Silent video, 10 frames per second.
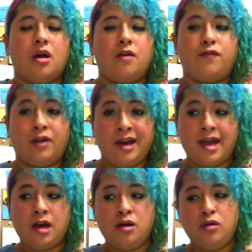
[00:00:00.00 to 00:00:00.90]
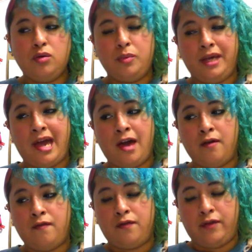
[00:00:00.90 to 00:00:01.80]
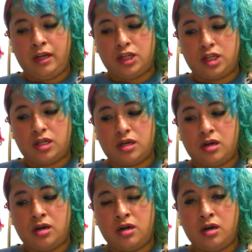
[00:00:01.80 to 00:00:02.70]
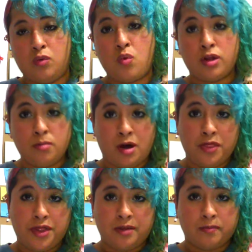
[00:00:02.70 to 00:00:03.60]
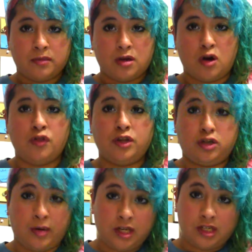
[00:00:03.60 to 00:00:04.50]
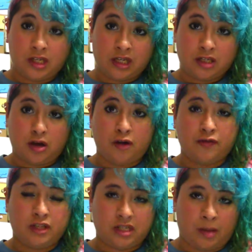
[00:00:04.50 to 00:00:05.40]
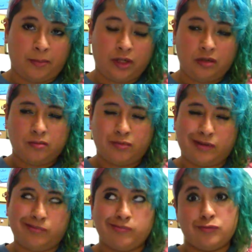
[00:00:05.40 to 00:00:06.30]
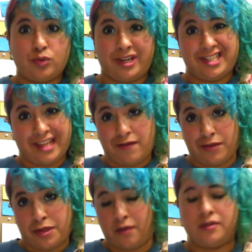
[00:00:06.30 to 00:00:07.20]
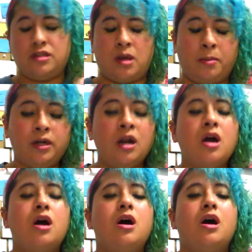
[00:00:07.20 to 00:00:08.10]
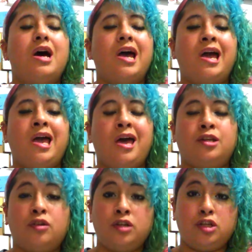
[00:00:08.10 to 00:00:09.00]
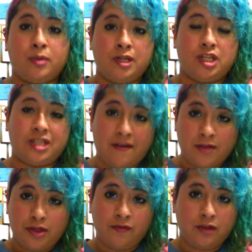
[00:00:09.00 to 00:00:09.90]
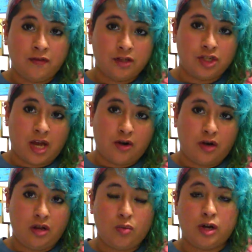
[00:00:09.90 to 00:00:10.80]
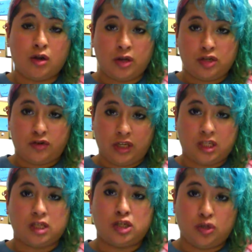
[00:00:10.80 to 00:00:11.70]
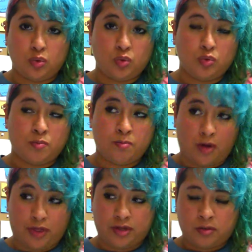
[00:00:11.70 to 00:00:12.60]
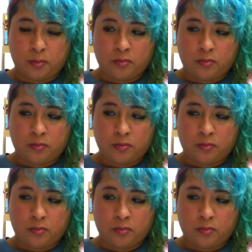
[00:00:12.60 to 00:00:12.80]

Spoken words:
For now, we have reached 1 month on the 26th of December, well, 27th of December, and on the 27th of January, we're going to reach 2 months.